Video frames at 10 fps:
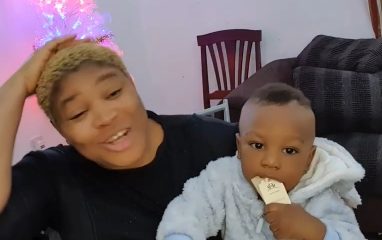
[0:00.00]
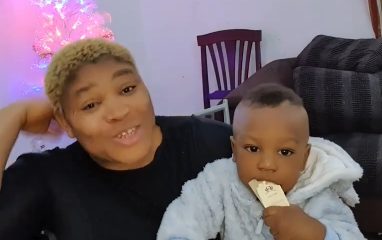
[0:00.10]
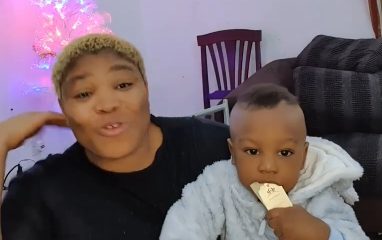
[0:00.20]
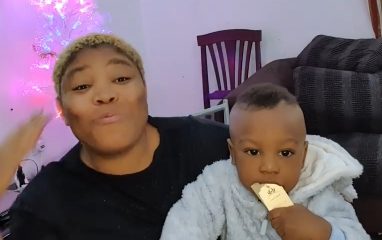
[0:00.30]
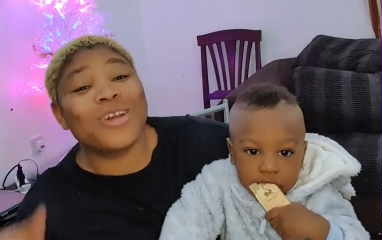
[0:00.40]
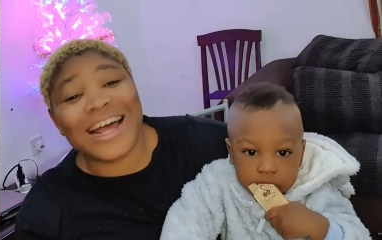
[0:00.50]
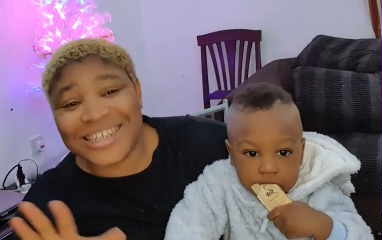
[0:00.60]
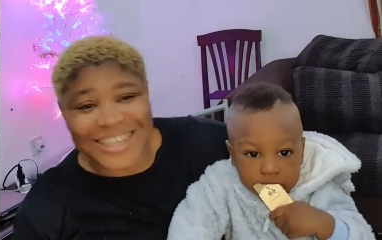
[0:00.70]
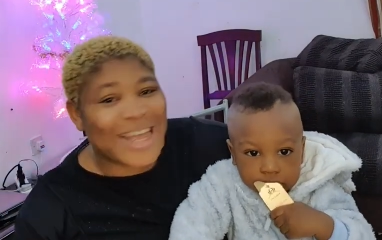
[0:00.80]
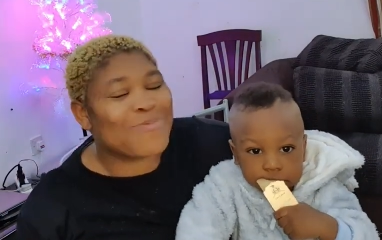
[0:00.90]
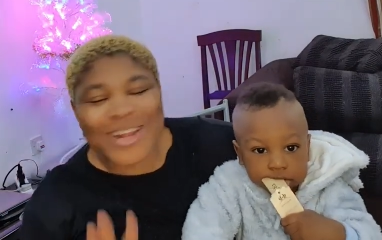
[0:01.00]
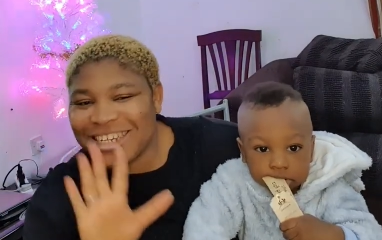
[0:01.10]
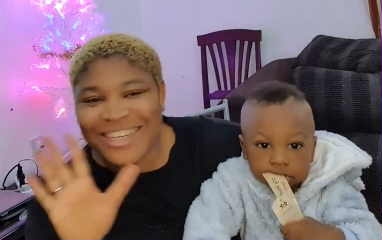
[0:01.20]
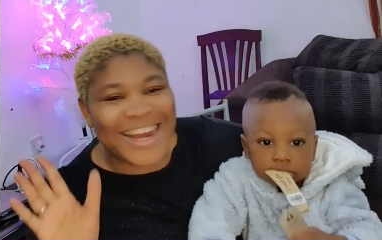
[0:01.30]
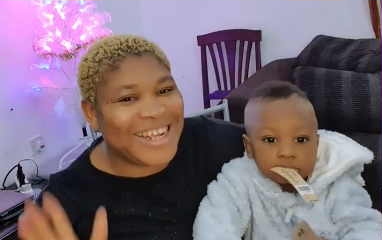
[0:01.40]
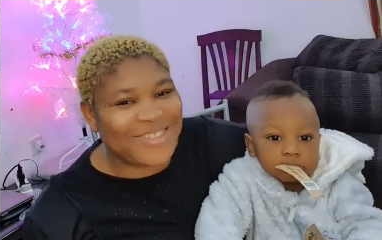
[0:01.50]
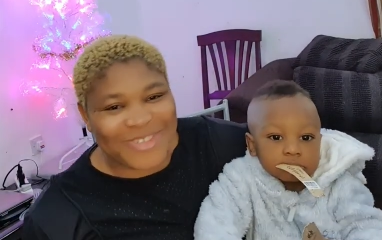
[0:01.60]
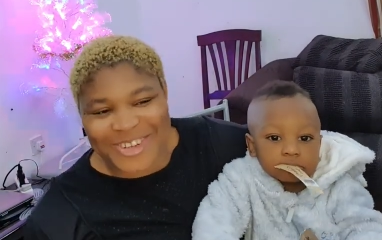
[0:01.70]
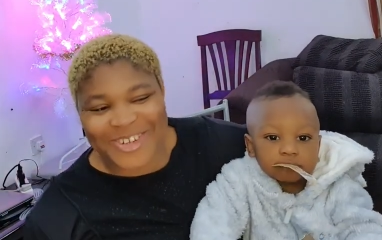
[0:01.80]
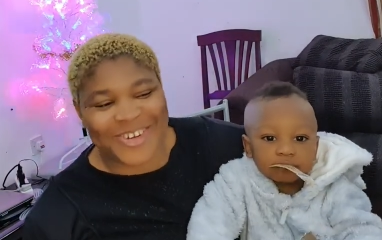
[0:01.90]
Speaker 1: just for Muna's sake, please share this
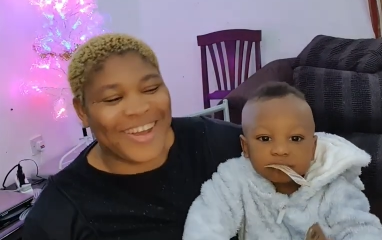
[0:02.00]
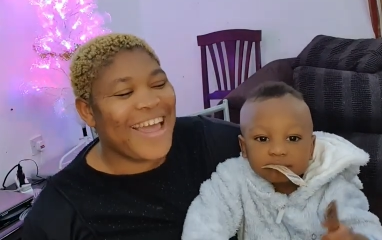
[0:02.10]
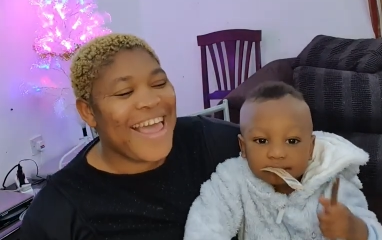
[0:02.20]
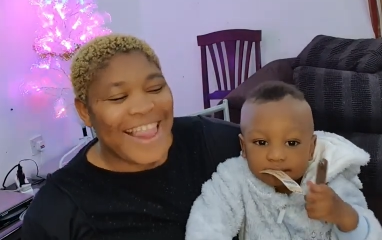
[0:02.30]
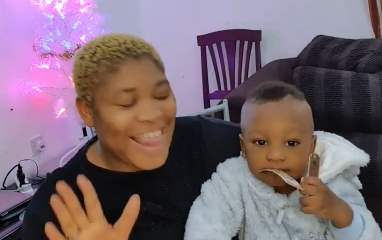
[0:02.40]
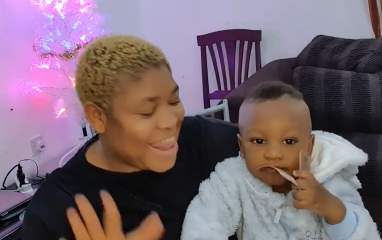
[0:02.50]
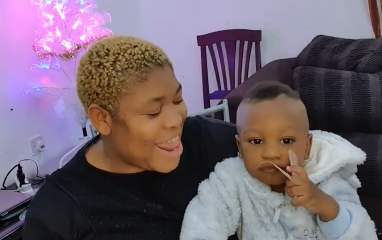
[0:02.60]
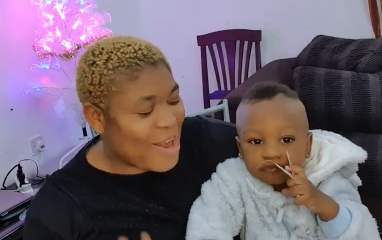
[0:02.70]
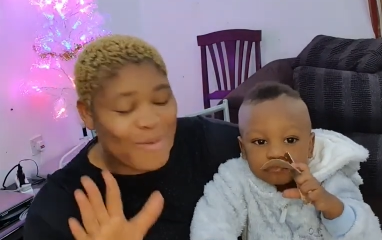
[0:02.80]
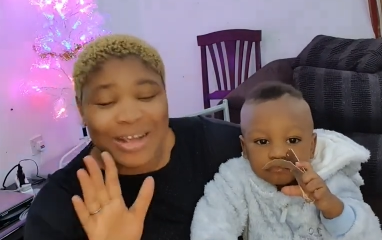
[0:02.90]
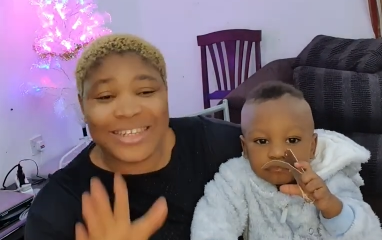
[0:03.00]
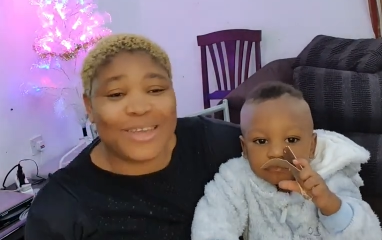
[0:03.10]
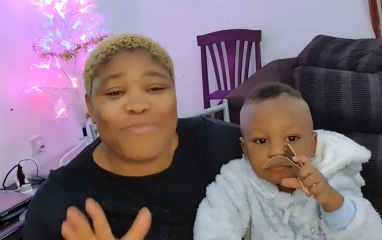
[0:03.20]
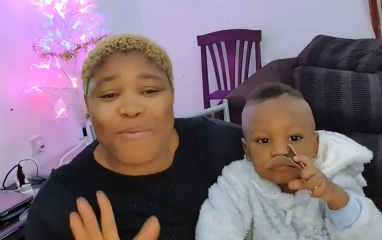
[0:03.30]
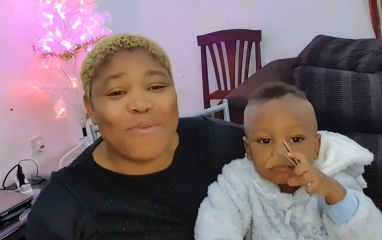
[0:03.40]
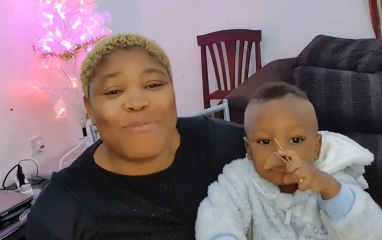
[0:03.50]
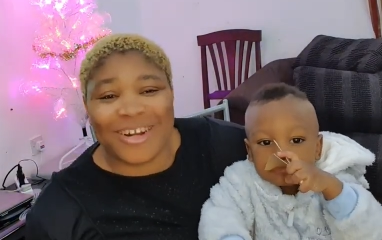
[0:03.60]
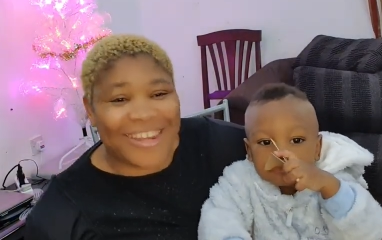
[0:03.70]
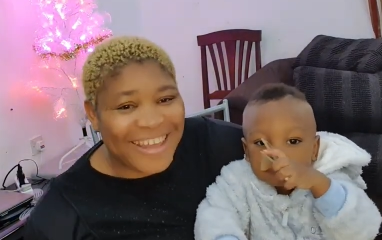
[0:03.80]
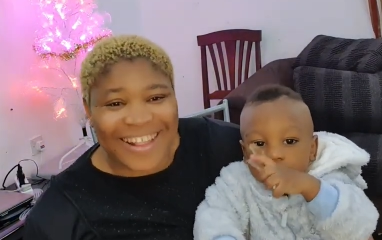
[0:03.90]
video. Let them come and see baby
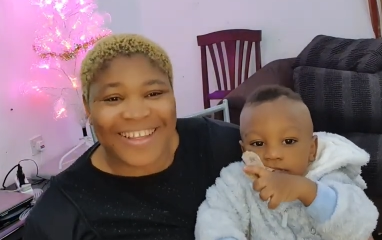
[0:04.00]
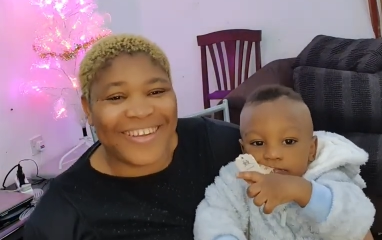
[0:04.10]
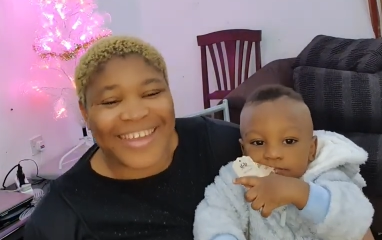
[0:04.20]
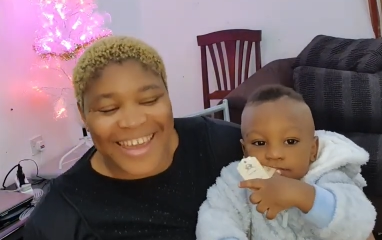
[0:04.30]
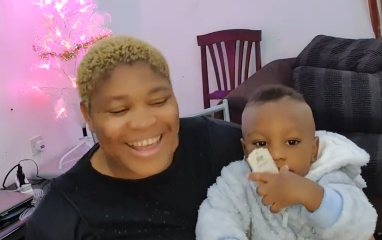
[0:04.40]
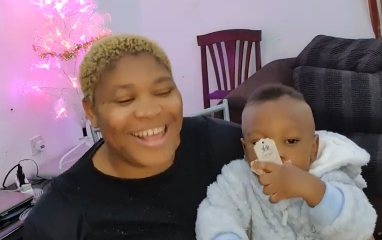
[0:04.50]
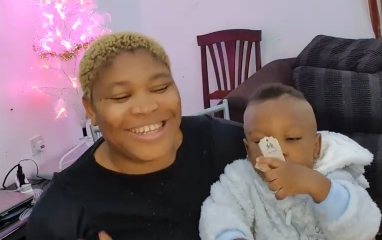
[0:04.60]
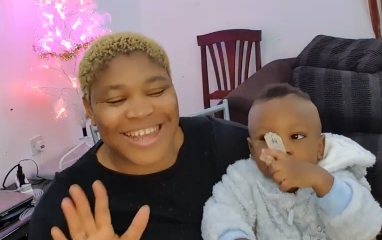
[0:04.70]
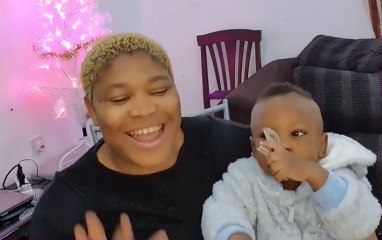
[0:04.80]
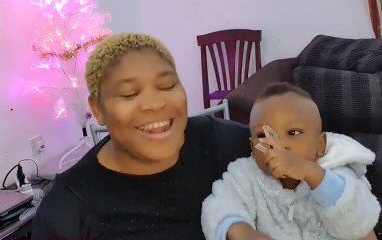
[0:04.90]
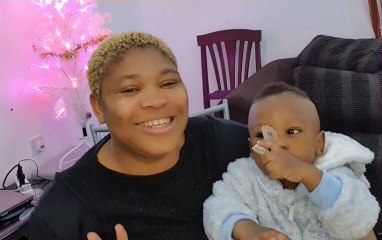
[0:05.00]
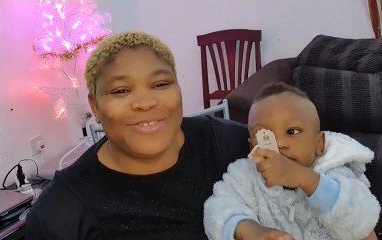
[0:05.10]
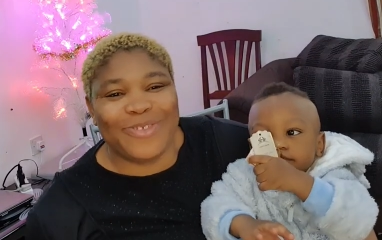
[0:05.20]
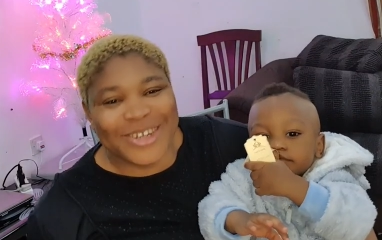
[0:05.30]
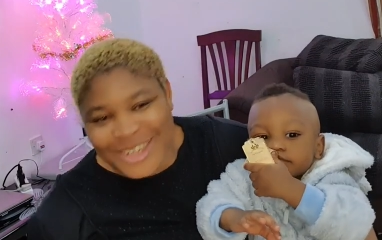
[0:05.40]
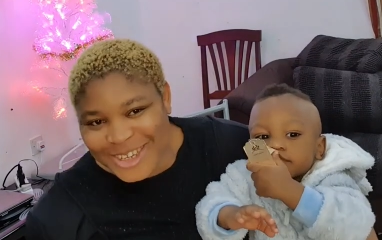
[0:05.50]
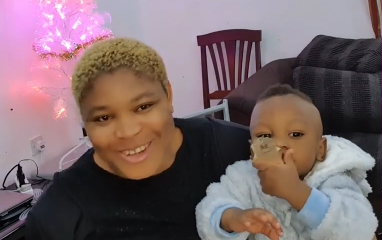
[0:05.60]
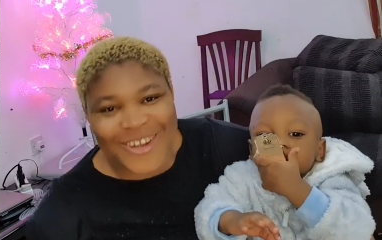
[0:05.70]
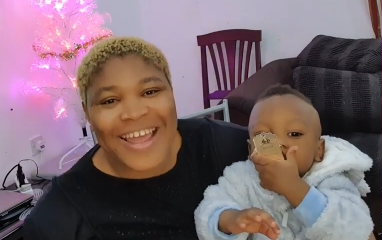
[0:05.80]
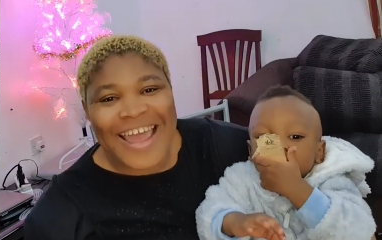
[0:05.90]
model, okay? Share this
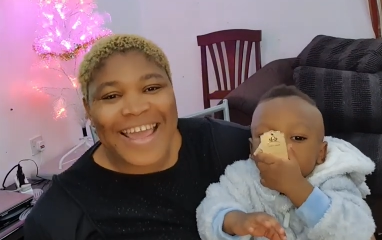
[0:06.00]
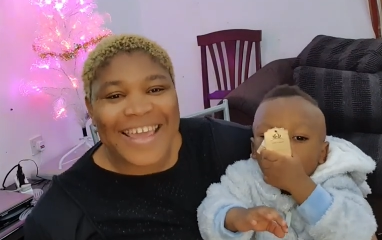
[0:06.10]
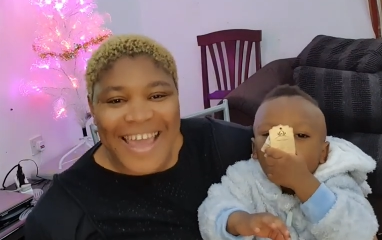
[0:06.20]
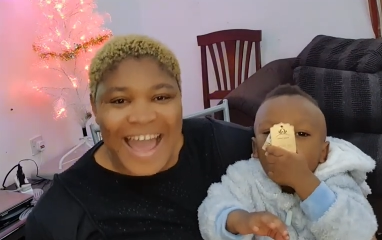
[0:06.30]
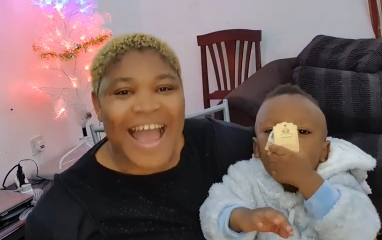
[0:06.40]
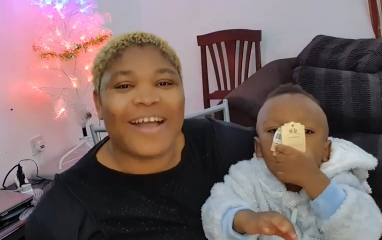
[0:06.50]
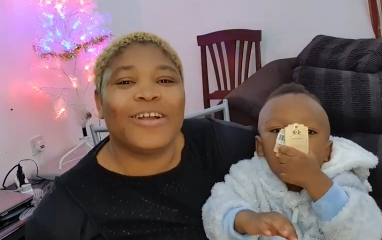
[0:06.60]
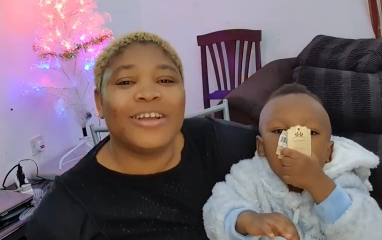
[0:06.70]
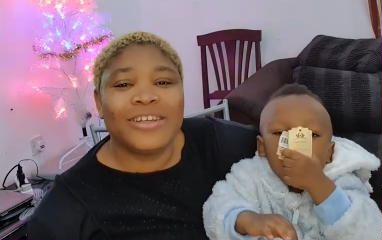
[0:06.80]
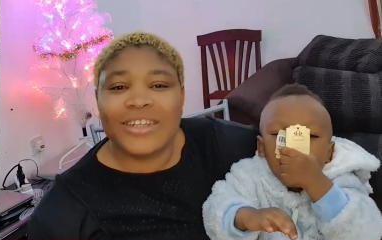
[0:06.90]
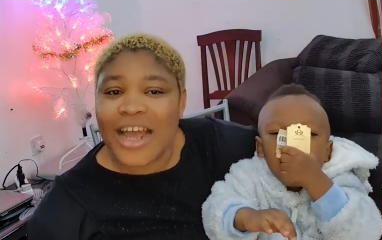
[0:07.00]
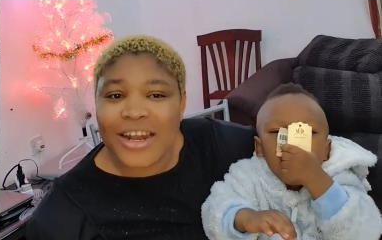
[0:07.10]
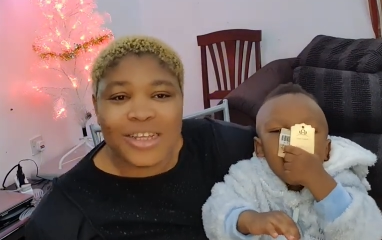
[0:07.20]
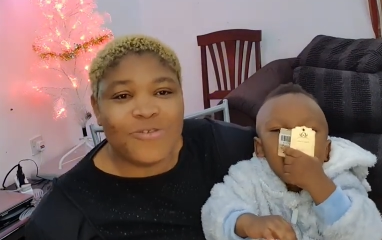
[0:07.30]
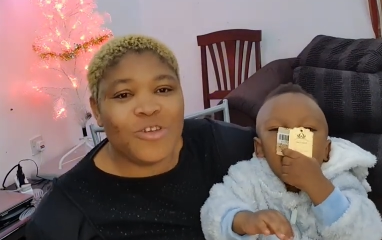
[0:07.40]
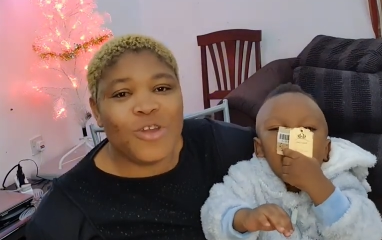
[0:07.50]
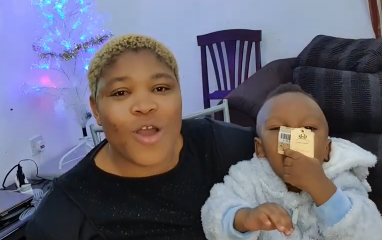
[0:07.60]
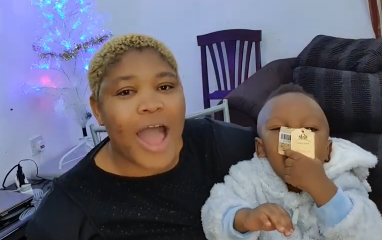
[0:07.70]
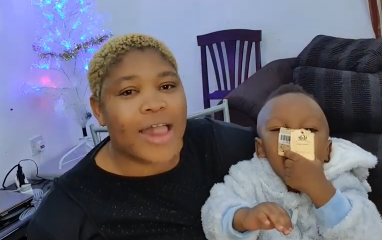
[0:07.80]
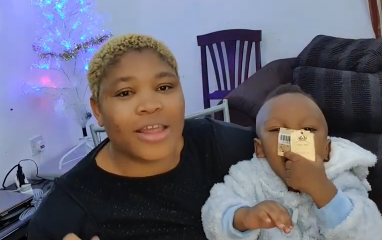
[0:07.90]
video. Yeah, share this
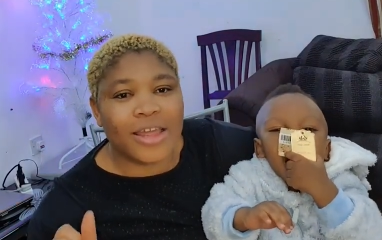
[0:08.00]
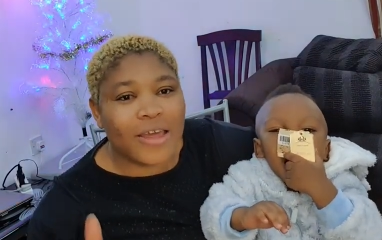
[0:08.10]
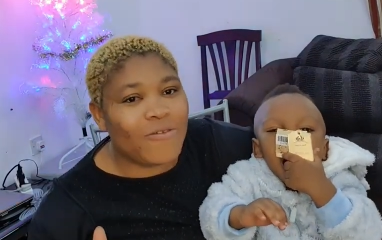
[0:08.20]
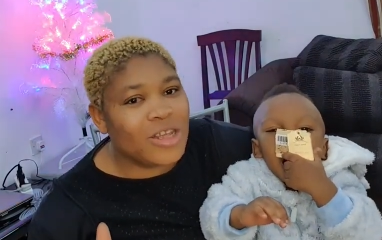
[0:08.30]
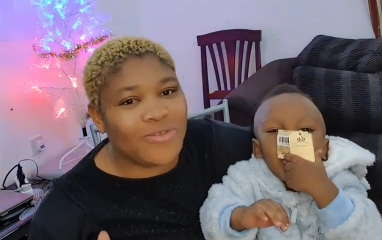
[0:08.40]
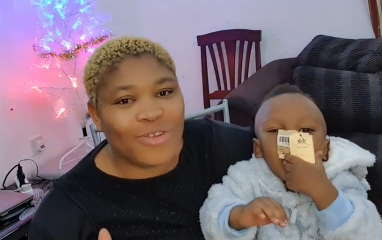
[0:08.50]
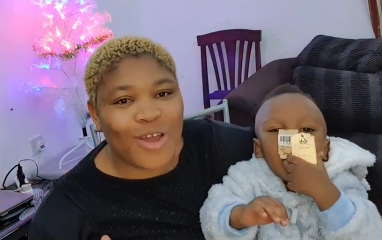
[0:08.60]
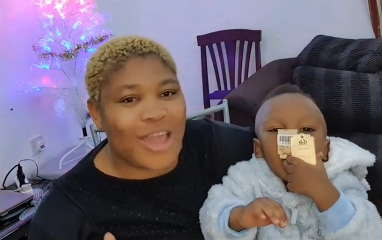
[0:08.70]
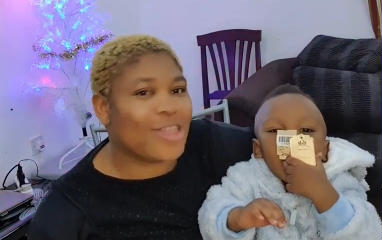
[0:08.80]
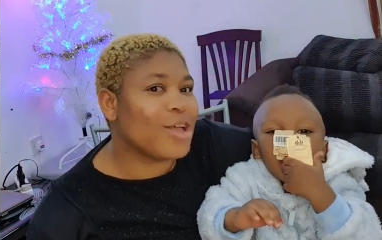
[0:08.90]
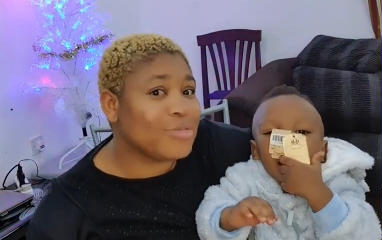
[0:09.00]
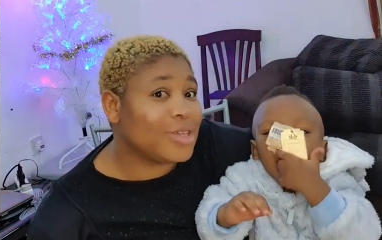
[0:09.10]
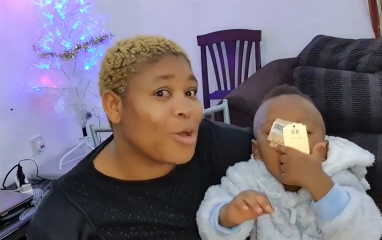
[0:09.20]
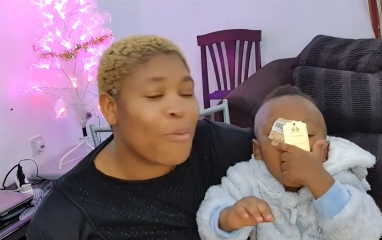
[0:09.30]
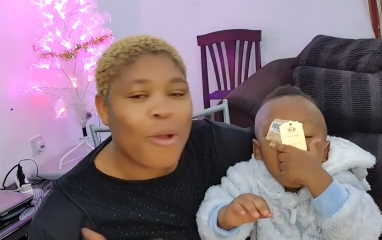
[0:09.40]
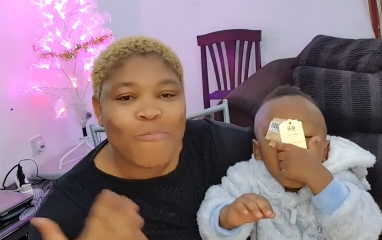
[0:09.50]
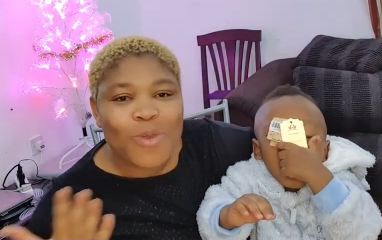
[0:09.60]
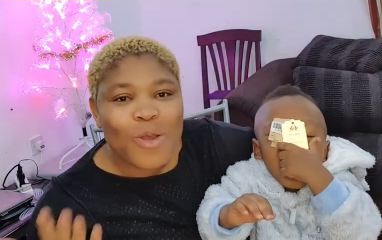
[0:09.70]
video and give this video a thumbs up.